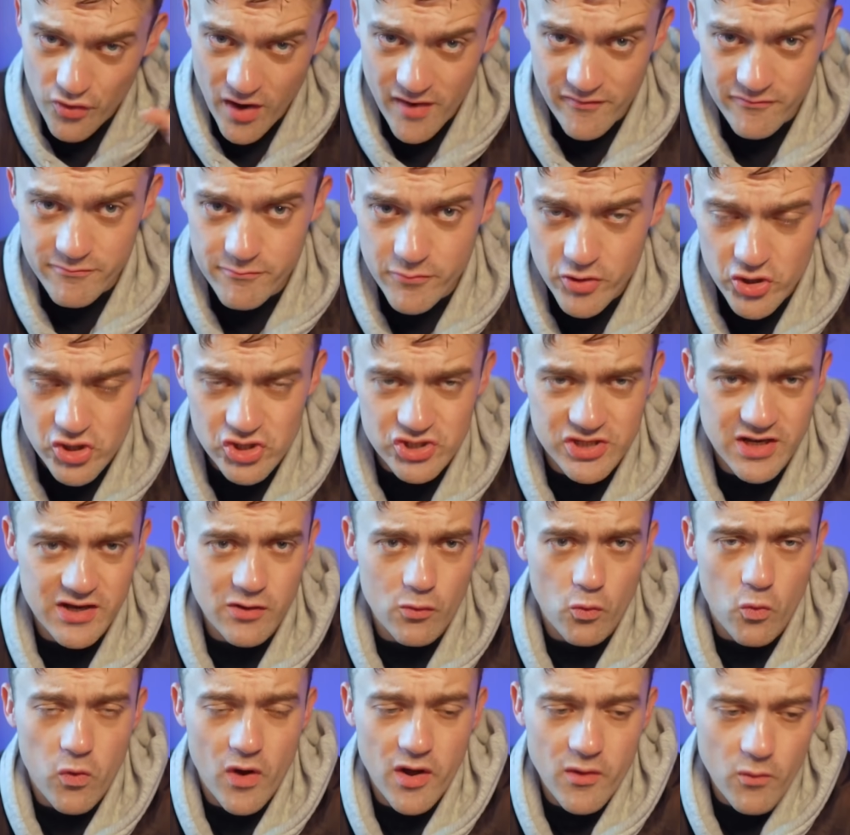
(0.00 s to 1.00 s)
Gravenberch
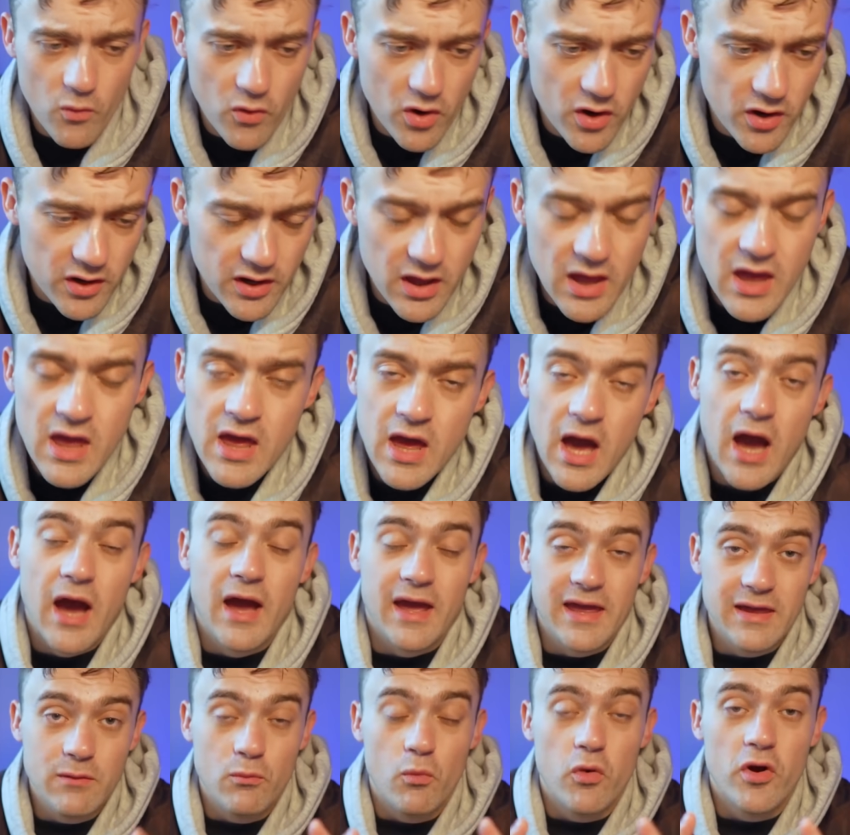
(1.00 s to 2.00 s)
didn't quite work. Uh,
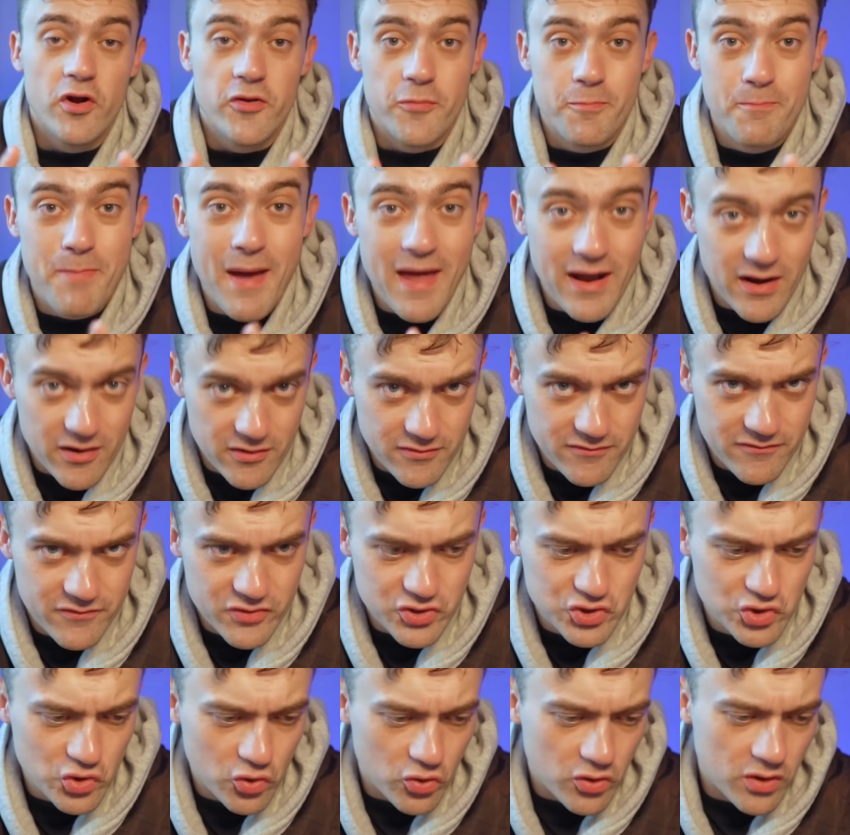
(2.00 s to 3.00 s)
he works better,
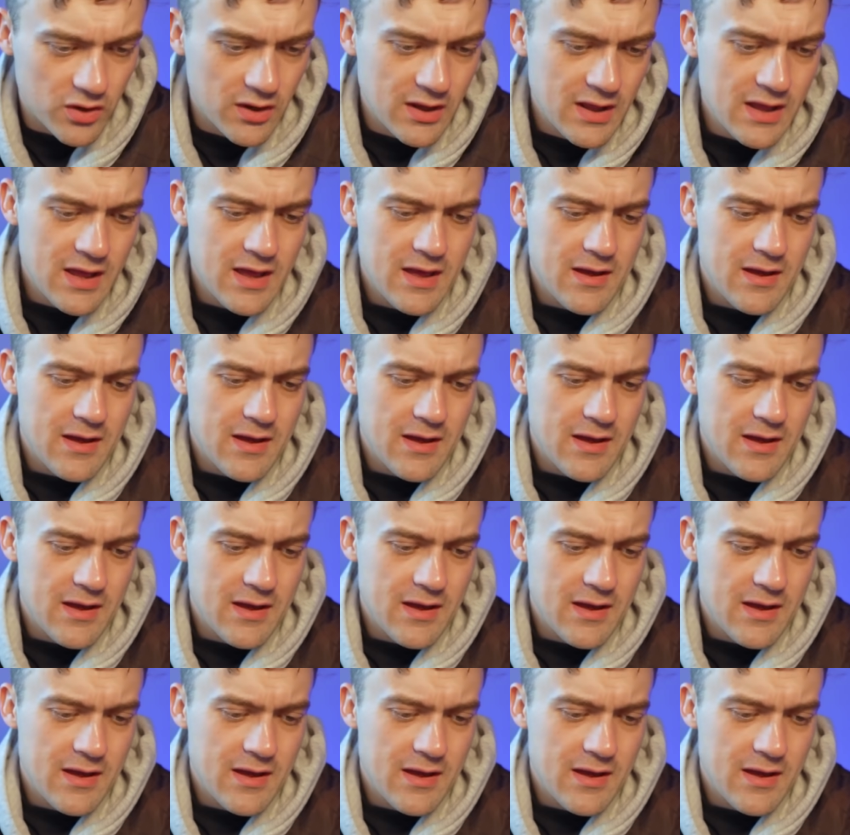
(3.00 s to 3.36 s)
for sure.